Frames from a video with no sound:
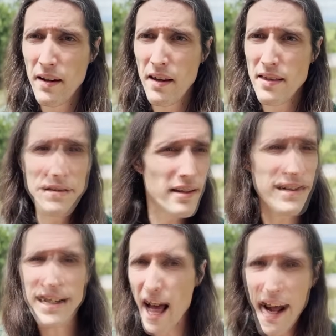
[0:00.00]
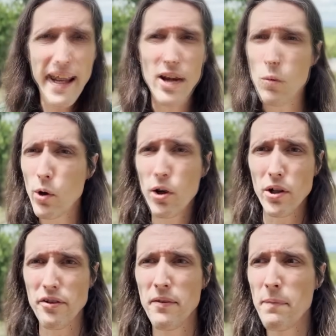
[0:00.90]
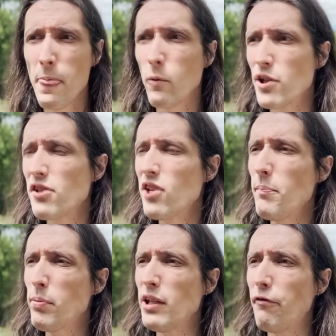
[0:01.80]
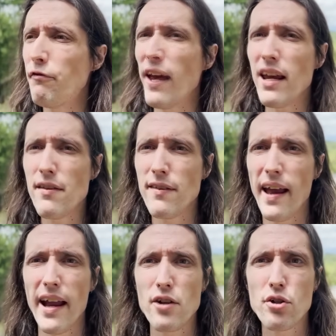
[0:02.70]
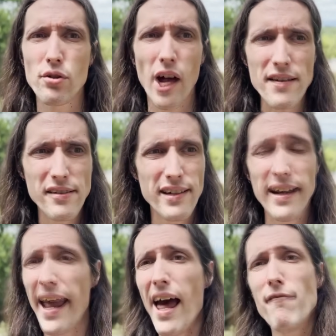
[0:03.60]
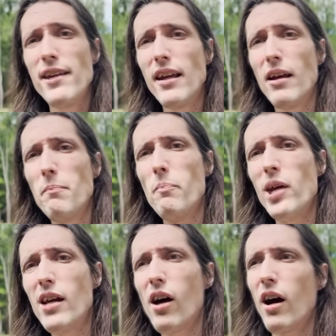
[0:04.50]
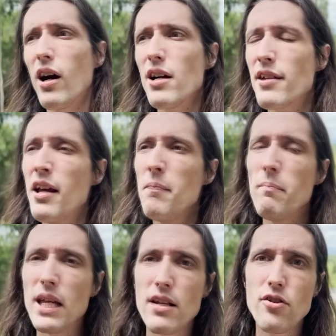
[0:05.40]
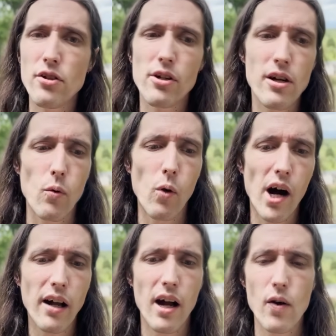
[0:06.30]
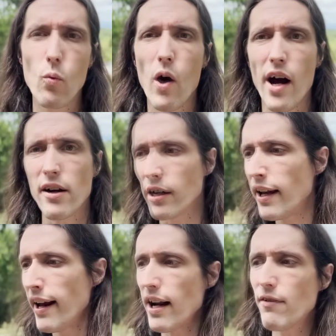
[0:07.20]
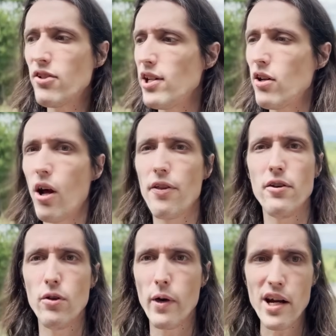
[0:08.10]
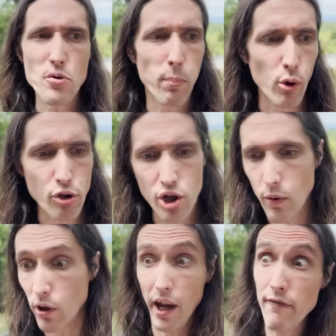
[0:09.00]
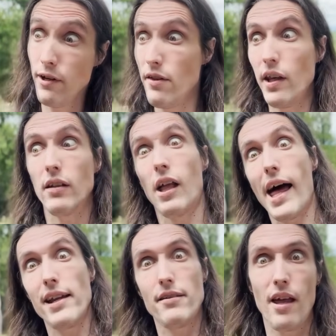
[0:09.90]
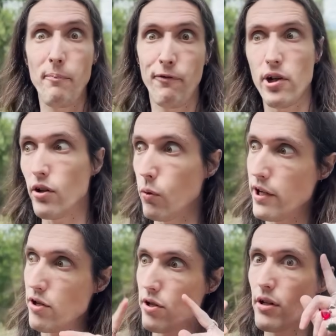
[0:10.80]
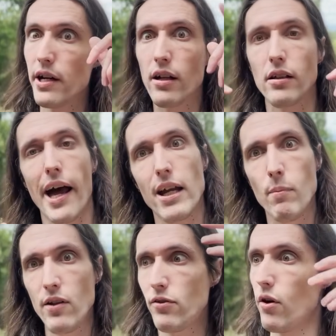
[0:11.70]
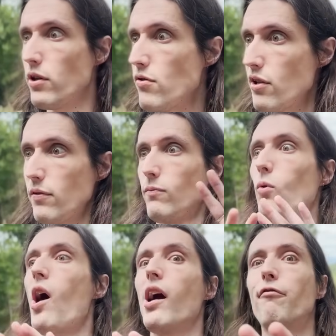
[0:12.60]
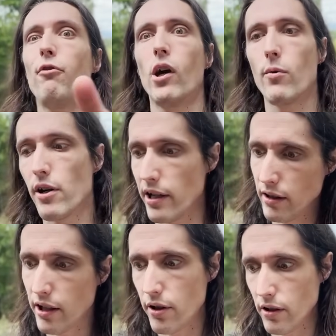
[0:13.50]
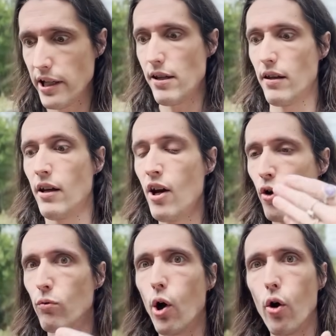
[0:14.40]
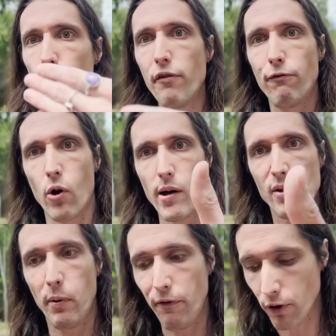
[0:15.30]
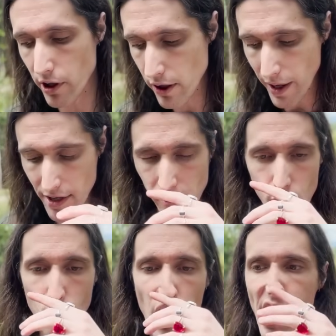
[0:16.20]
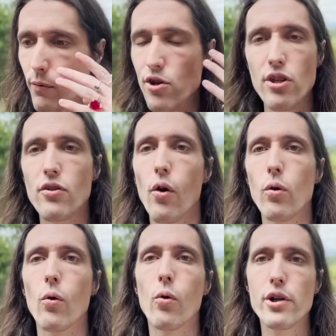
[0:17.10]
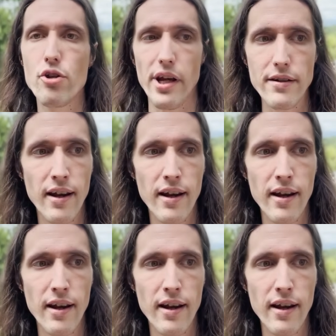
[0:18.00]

This is not a world where simply faith and trust and having a big heart means you're going to walk on water. And I've seen all the new age bullshit where everything lines up for you when you're in alignment, so you just walk forward and literally the road forms before you as you walk, which is total horseshit.